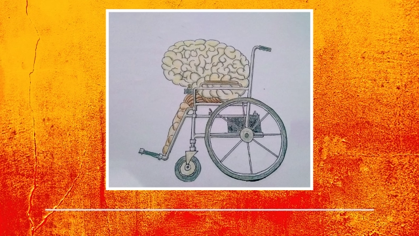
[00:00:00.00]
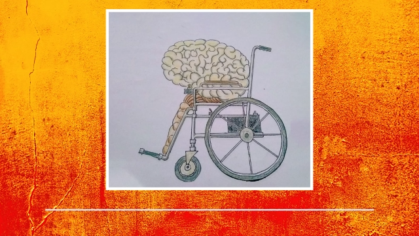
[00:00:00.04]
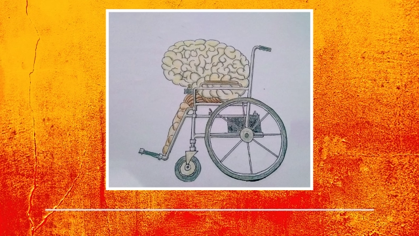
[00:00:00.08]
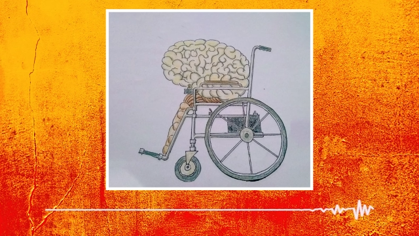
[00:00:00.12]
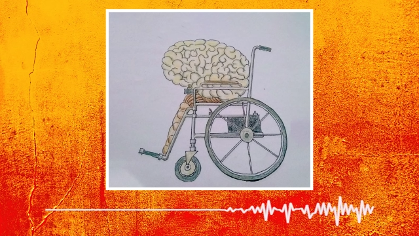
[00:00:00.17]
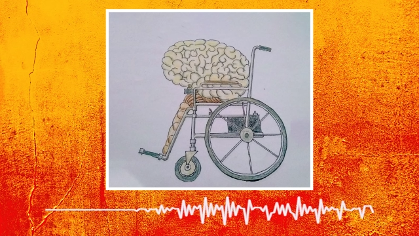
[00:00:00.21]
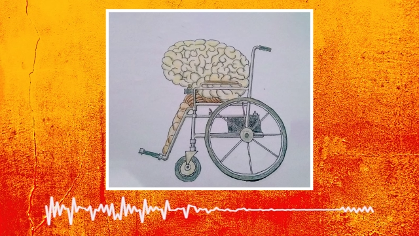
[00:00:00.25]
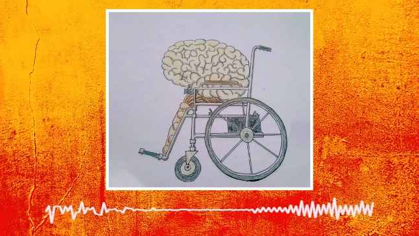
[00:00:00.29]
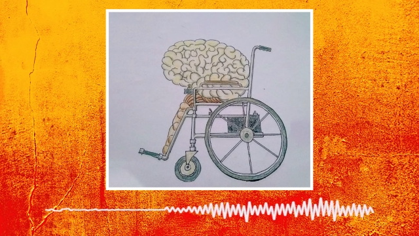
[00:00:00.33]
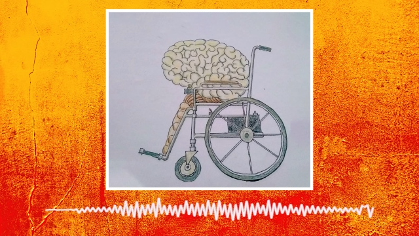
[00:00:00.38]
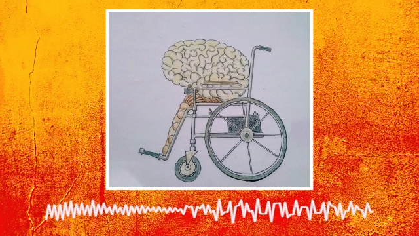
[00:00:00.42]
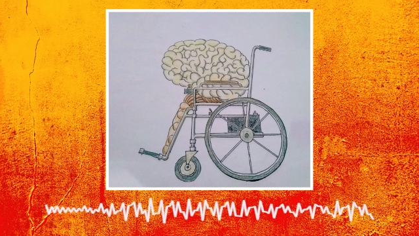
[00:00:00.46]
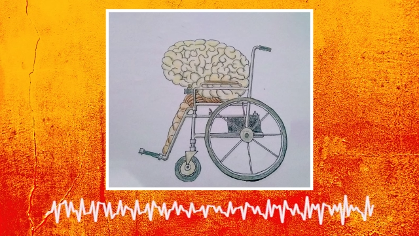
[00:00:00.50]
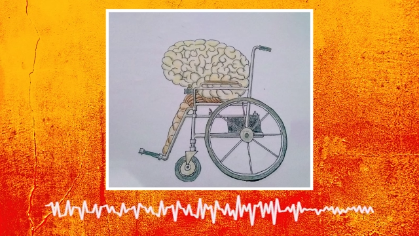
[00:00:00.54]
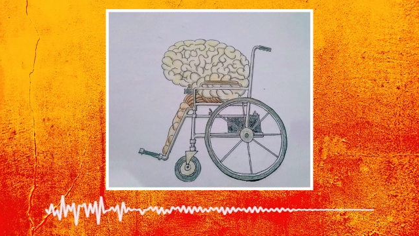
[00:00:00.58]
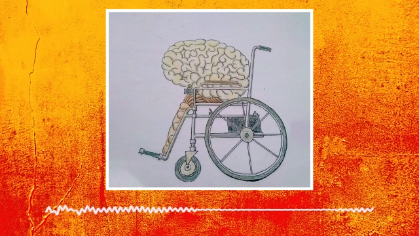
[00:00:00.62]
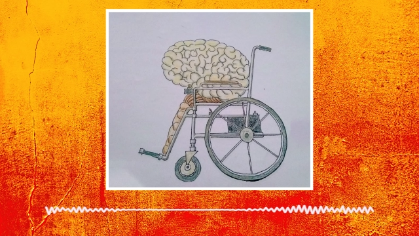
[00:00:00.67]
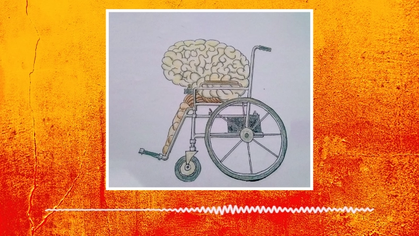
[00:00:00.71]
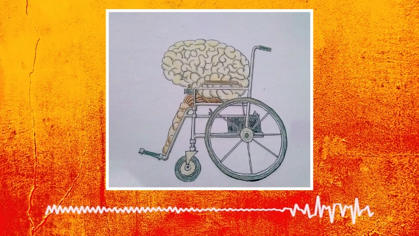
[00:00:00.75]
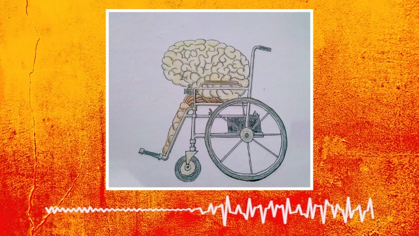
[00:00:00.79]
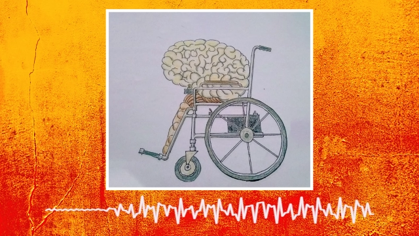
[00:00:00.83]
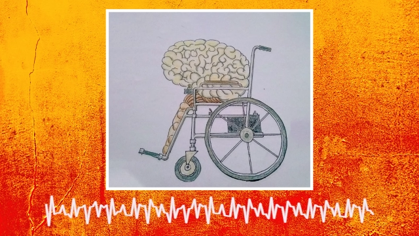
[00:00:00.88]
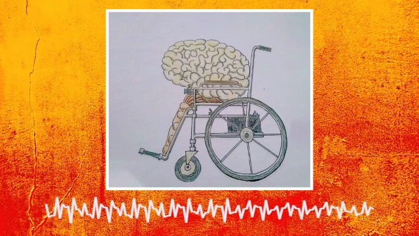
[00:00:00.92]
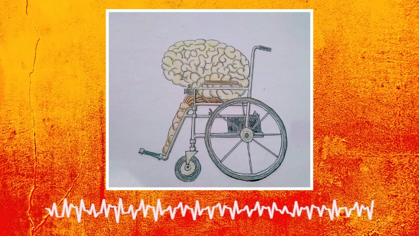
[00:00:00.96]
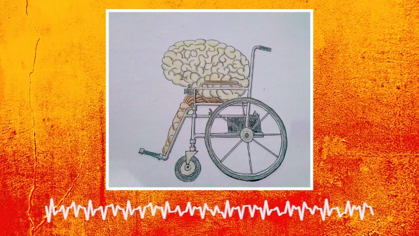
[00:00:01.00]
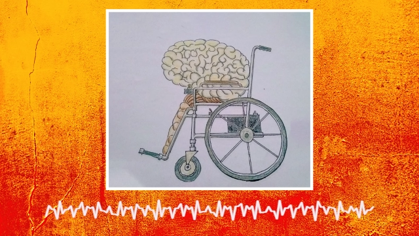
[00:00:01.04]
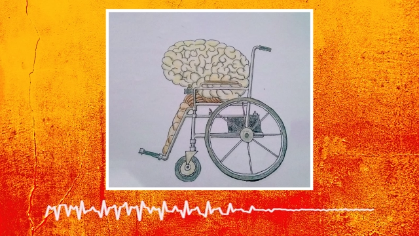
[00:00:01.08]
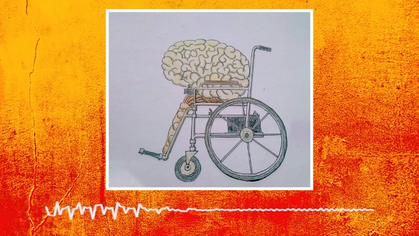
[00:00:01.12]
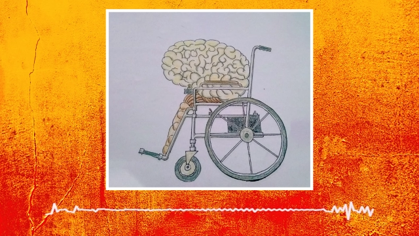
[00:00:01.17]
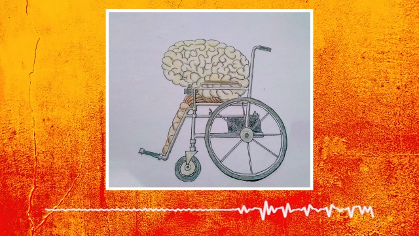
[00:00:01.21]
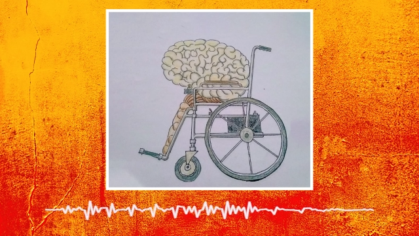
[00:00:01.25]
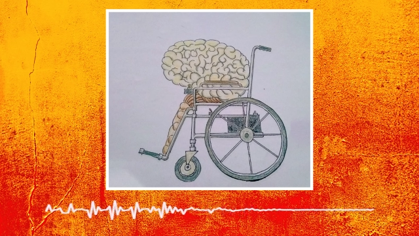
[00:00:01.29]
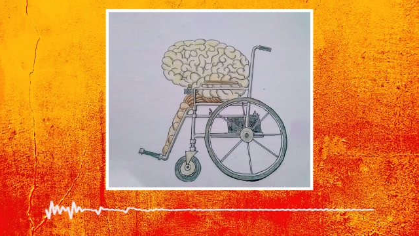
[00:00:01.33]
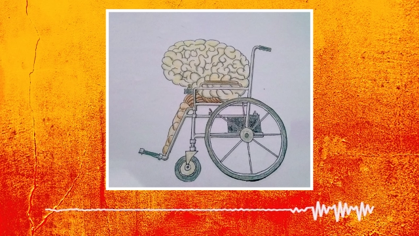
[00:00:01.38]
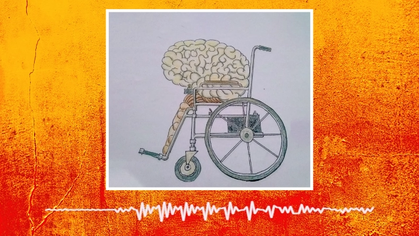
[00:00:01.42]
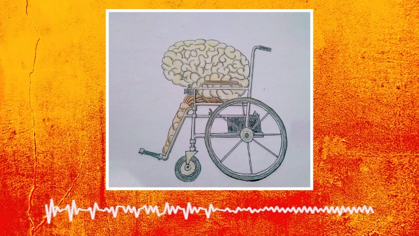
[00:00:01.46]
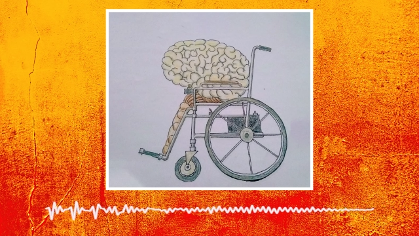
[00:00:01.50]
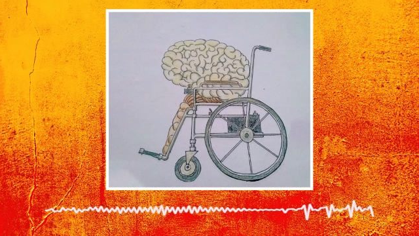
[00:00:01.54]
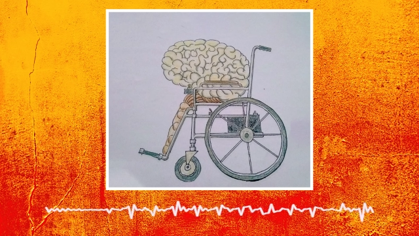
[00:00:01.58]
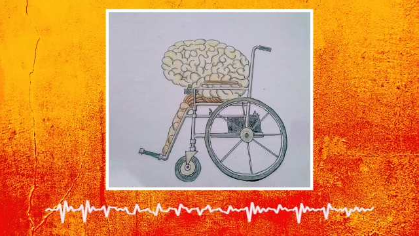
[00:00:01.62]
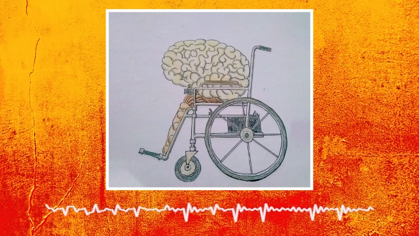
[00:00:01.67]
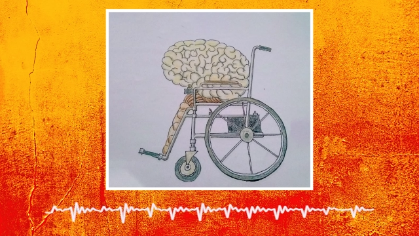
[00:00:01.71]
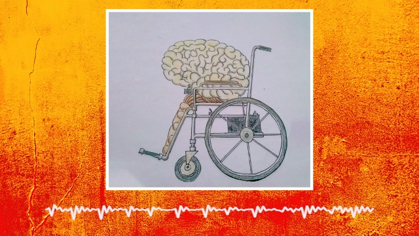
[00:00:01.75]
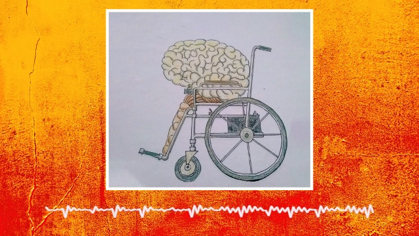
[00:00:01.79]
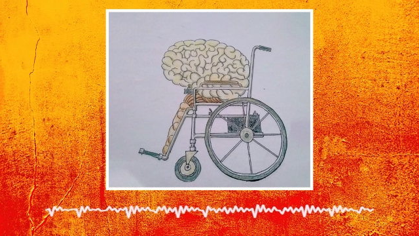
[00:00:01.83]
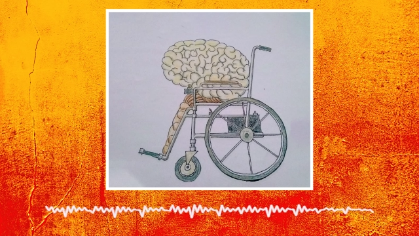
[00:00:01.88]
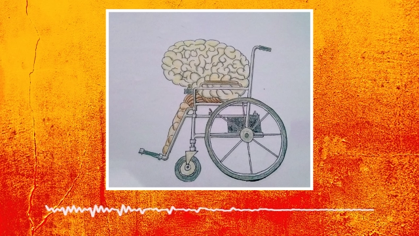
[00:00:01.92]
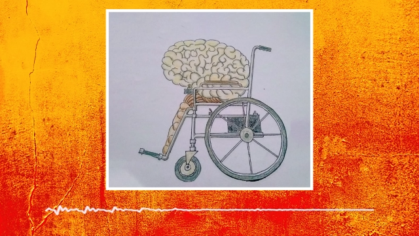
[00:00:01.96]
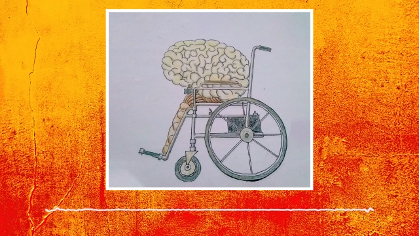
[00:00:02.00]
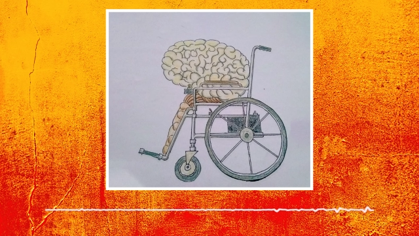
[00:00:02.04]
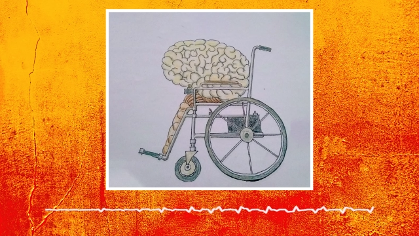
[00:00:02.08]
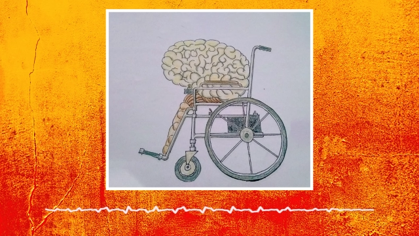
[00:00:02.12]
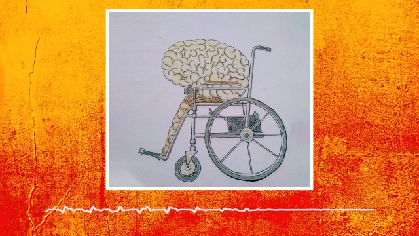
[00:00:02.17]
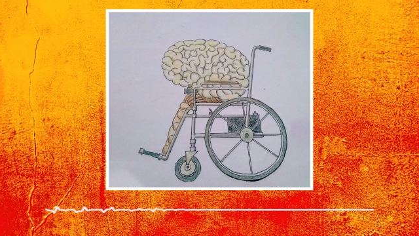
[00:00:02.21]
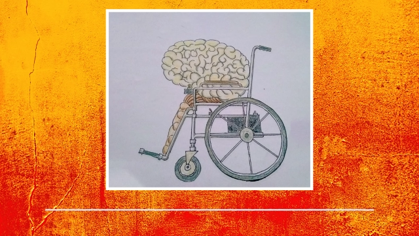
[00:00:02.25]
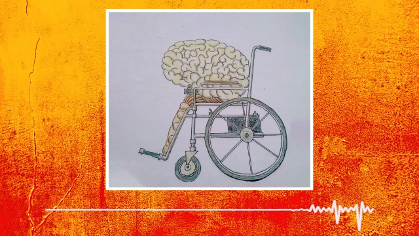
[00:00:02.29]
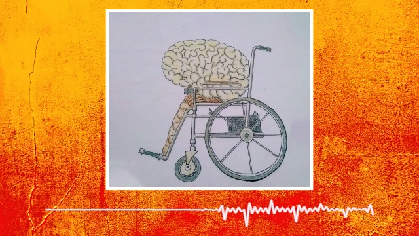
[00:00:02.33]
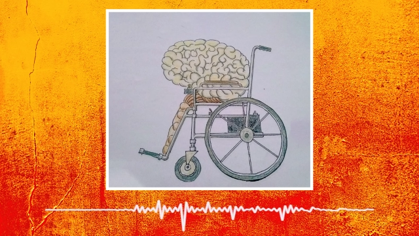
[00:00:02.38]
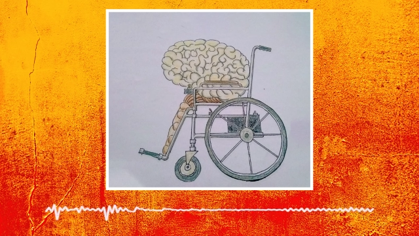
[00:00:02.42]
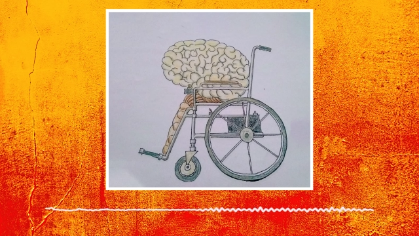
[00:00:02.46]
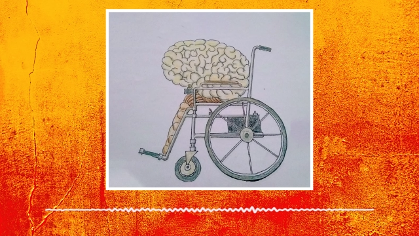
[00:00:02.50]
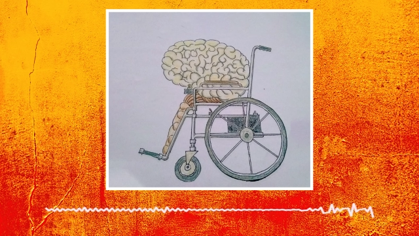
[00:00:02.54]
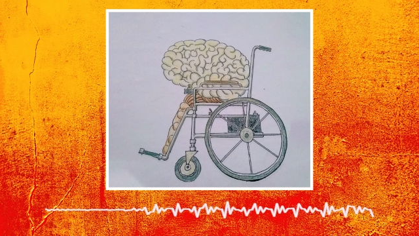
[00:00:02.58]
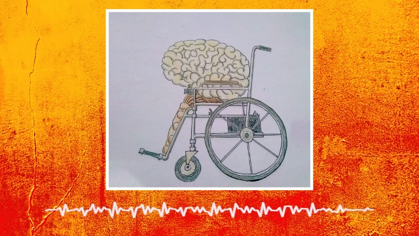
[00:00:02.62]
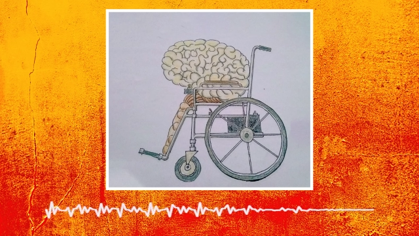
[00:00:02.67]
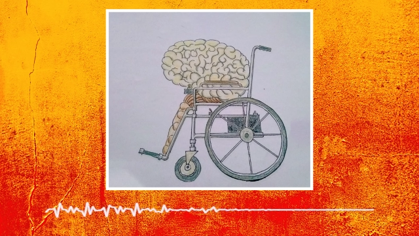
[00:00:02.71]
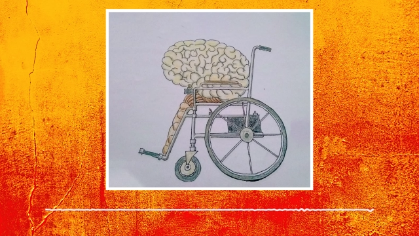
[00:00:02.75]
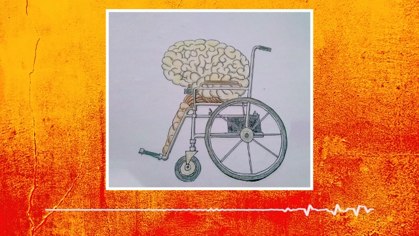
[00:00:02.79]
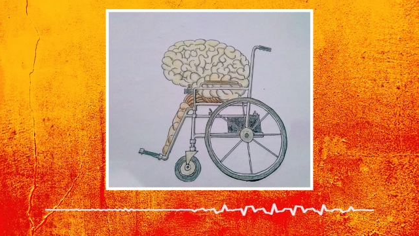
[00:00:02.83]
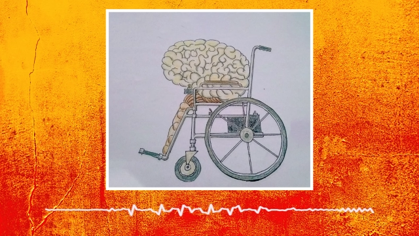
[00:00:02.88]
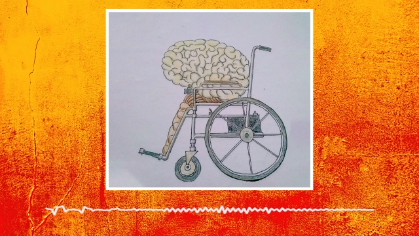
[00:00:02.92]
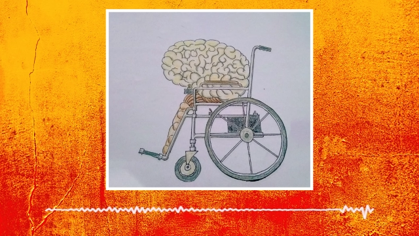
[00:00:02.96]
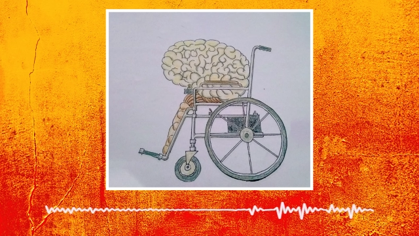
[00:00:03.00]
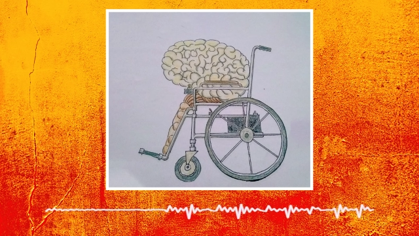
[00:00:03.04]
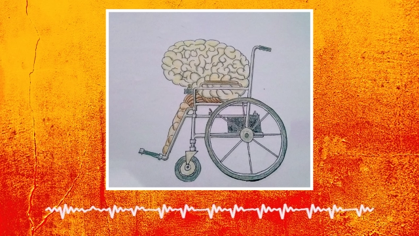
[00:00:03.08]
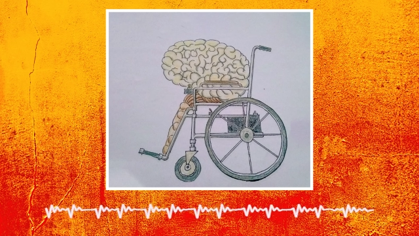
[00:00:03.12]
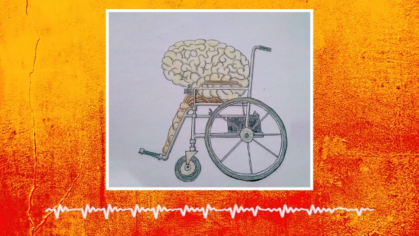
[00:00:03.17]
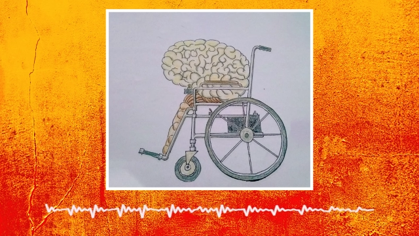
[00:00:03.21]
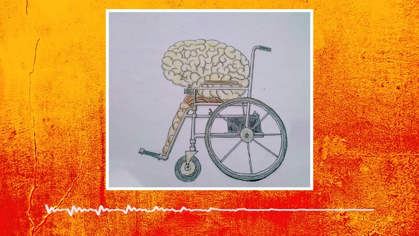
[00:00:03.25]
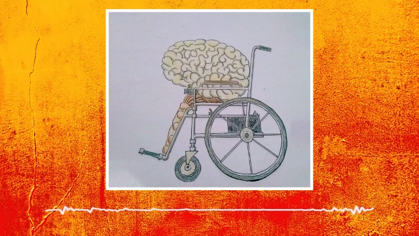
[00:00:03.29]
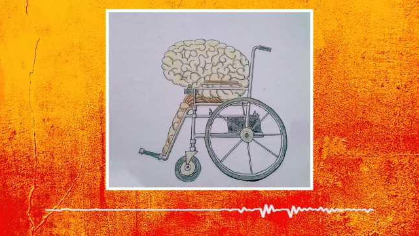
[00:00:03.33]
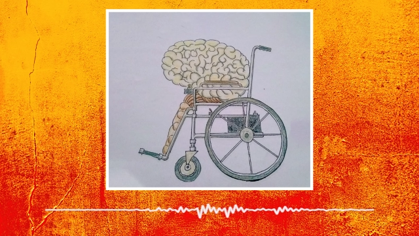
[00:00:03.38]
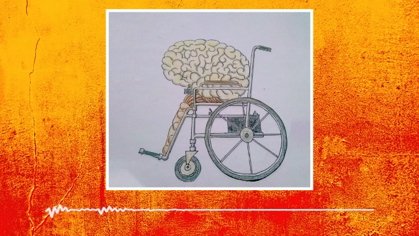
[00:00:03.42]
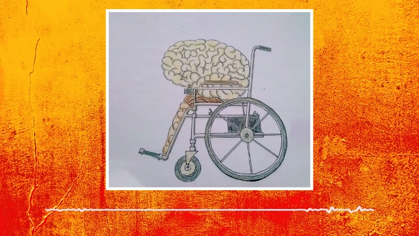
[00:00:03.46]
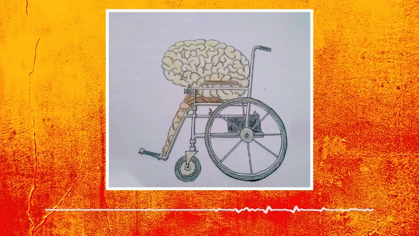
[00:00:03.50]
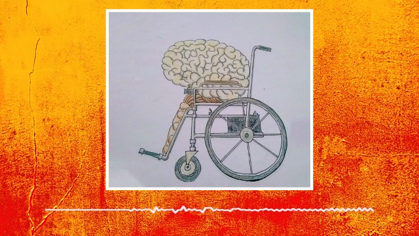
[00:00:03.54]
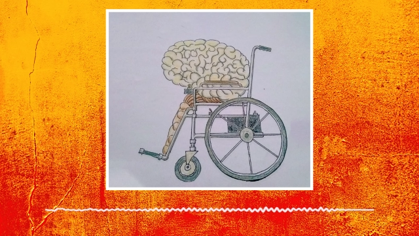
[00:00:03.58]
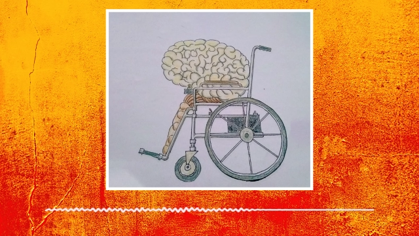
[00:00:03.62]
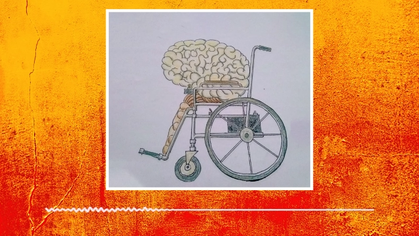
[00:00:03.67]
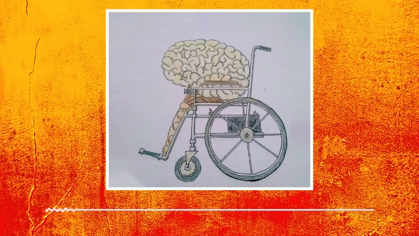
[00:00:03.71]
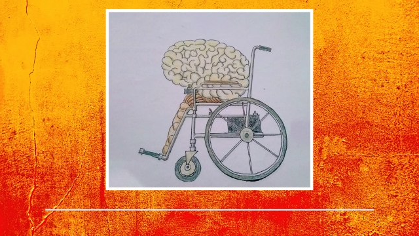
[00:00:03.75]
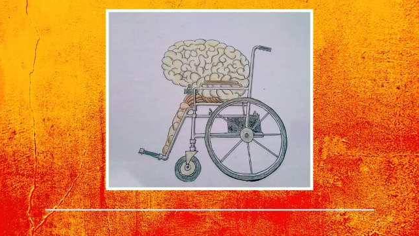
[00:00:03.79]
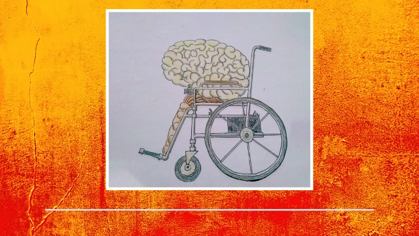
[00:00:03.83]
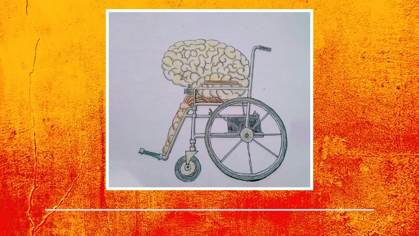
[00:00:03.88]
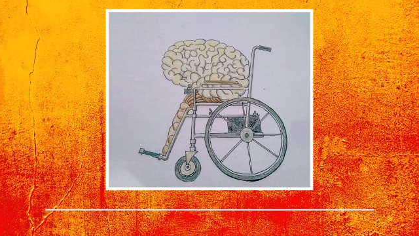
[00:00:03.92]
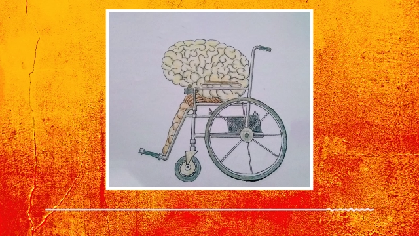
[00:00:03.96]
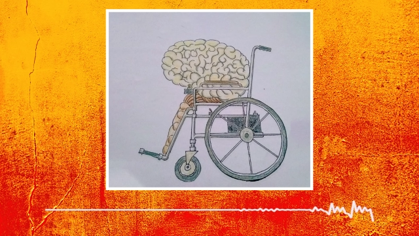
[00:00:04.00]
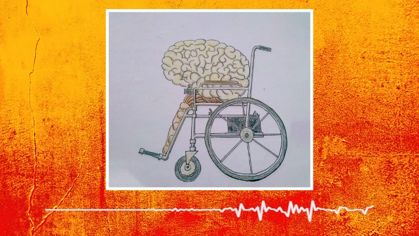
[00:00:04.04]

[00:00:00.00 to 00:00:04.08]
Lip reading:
Nobody's mouth can be seen.